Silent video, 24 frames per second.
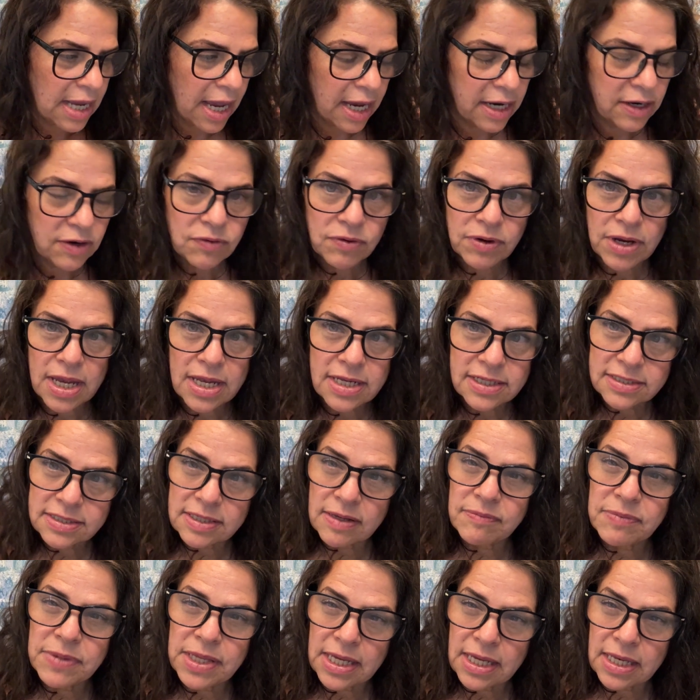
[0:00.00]
I create
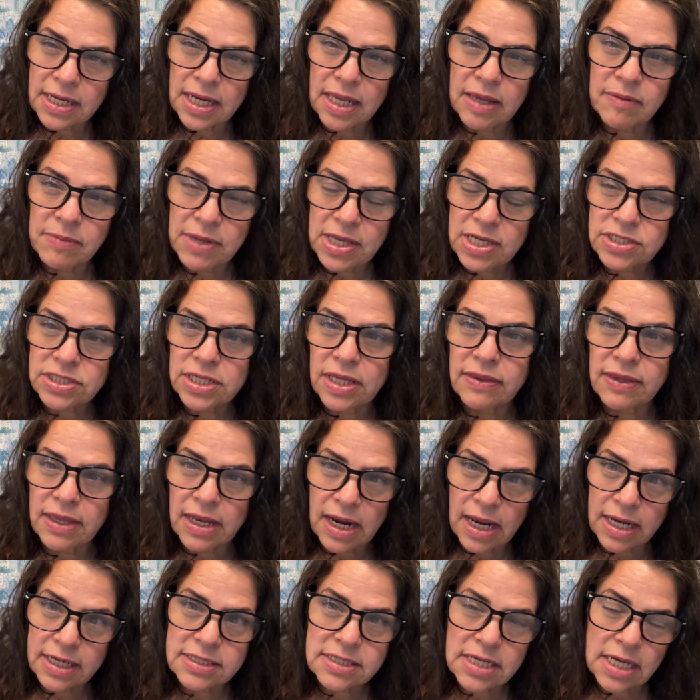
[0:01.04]
something, an image, and then
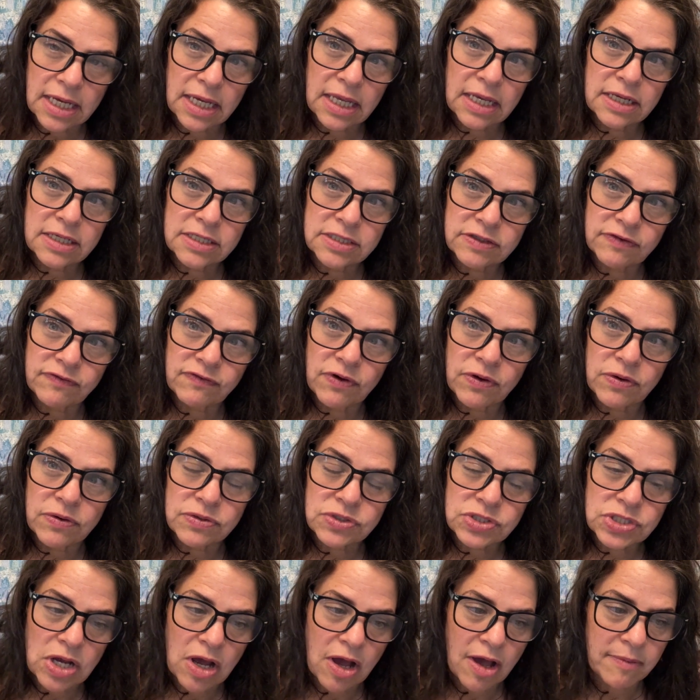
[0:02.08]
I take it into
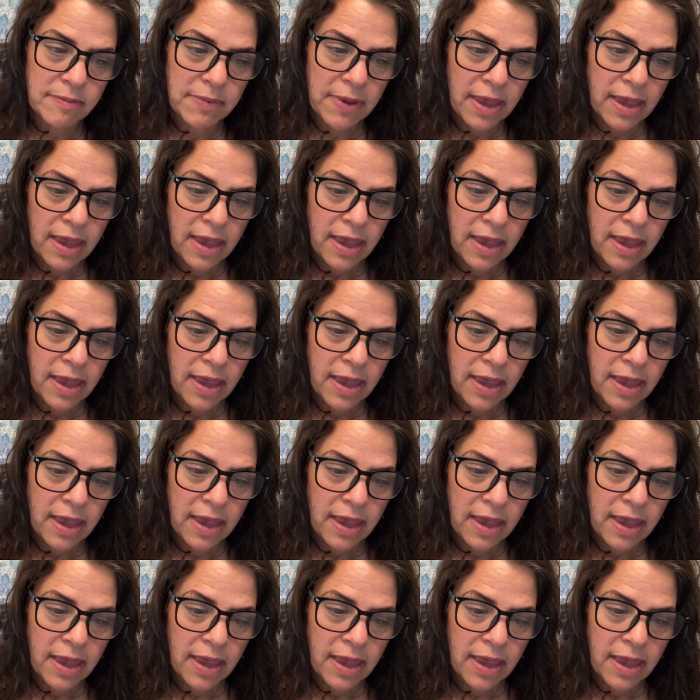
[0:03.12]
Photoshop.